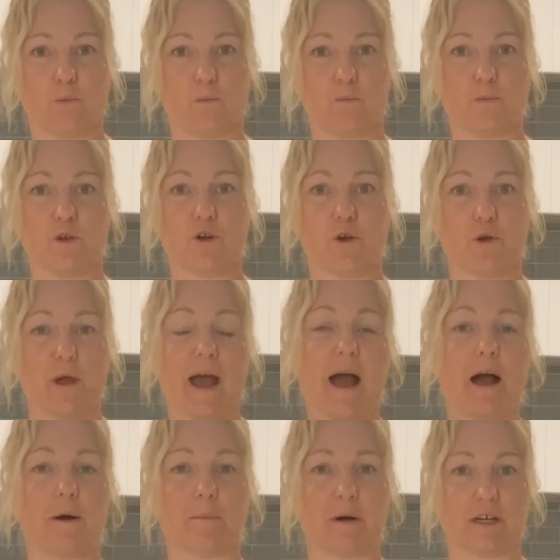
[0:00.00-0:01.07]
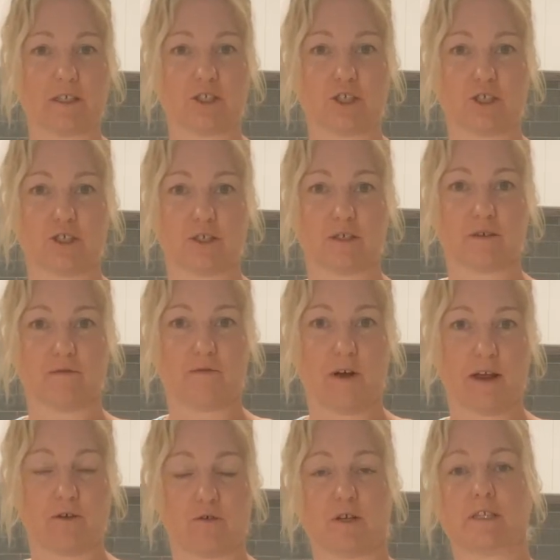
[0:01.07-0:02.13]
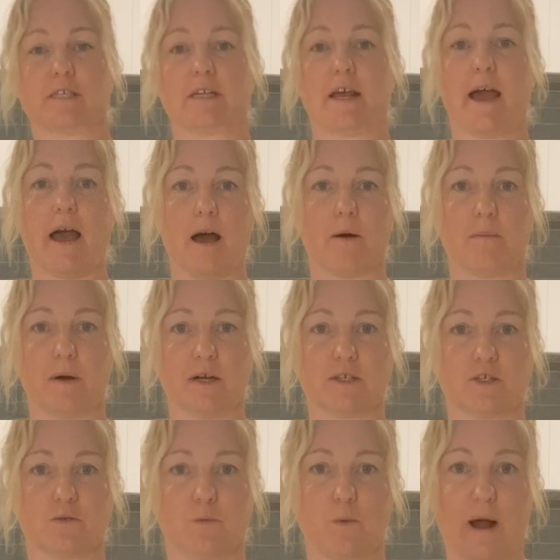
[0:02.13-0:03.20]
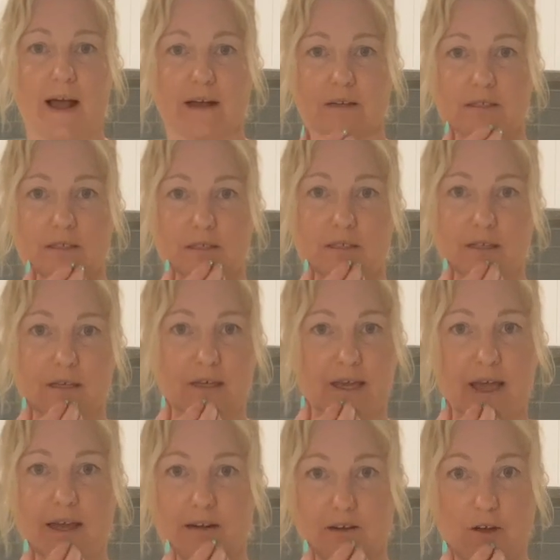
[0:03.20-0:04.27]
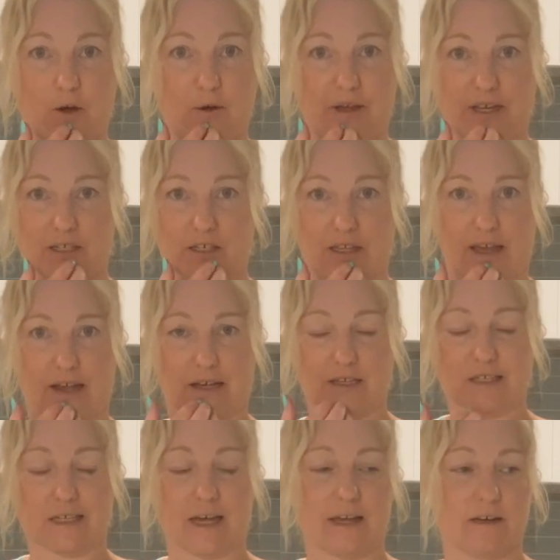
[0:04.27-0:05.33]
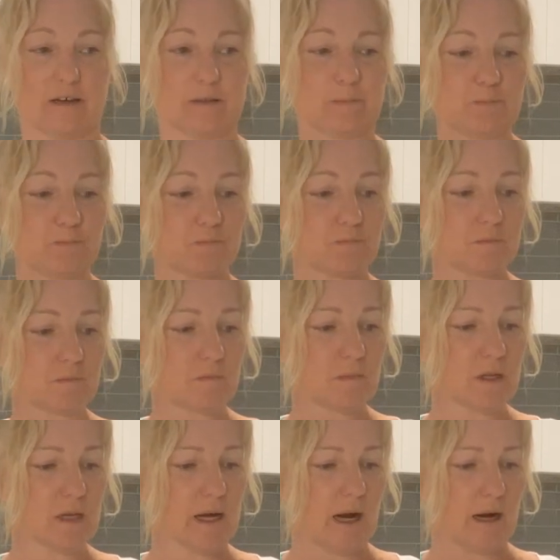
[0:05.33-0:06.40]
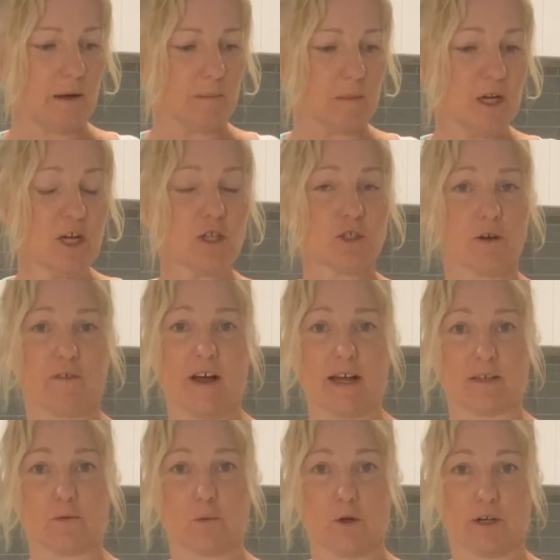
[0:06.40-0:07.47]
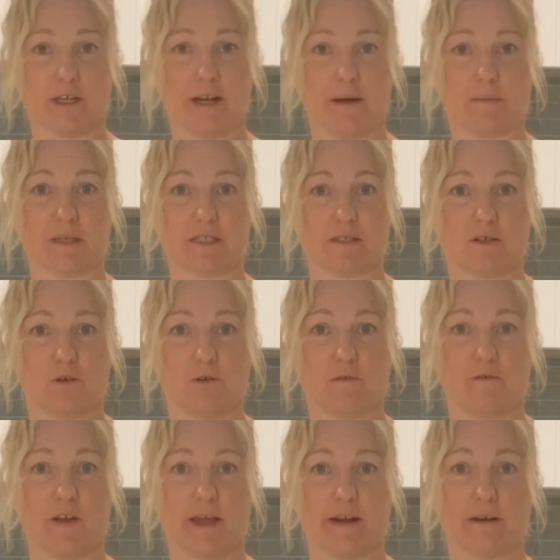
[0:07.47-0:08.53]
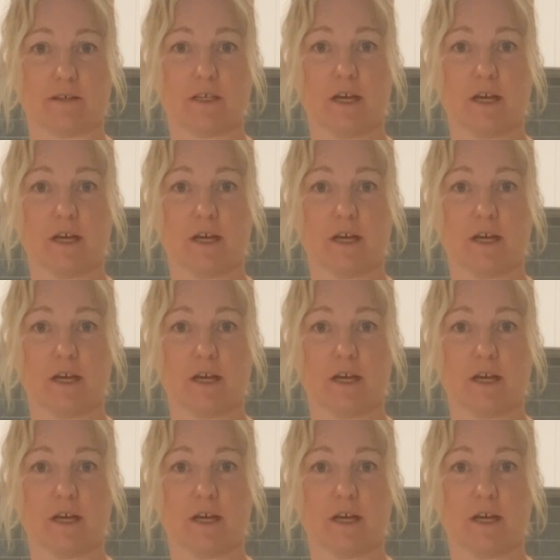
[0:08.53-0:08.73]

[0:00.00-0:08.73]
you know, how much fragrance and how much wax can go into that container. So I've had to work it out myself, and